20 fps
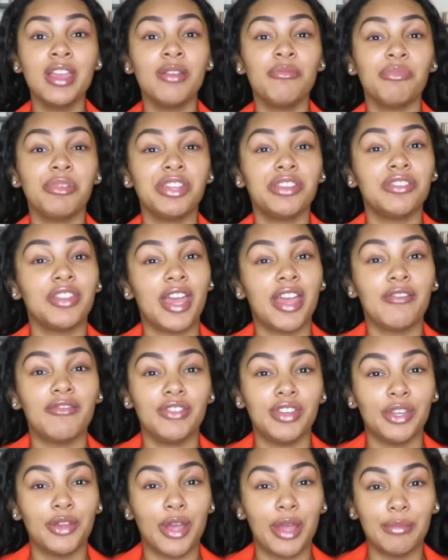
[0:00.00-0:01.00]
But in that
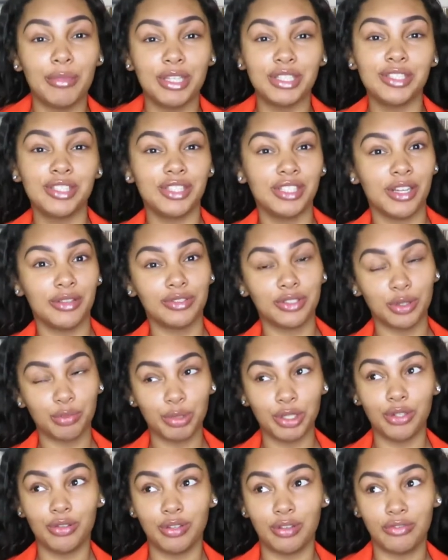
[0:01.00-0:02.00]
video I mentioned I was gonna be
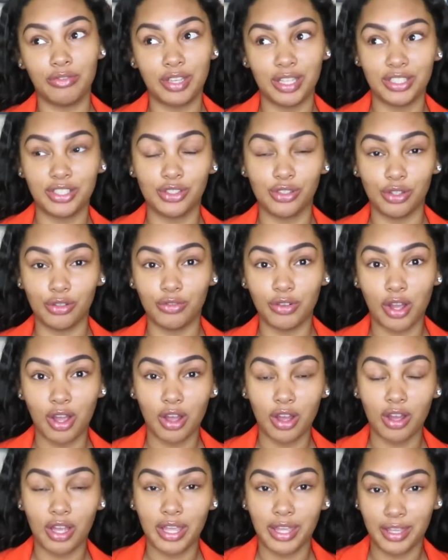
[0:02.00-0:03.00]
doing a Fashion Nova
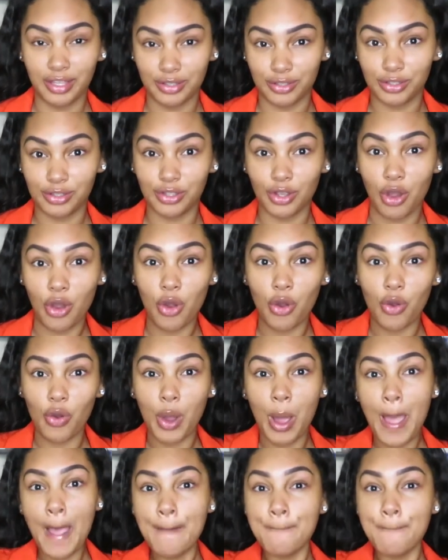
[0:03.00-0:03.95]
haul, and so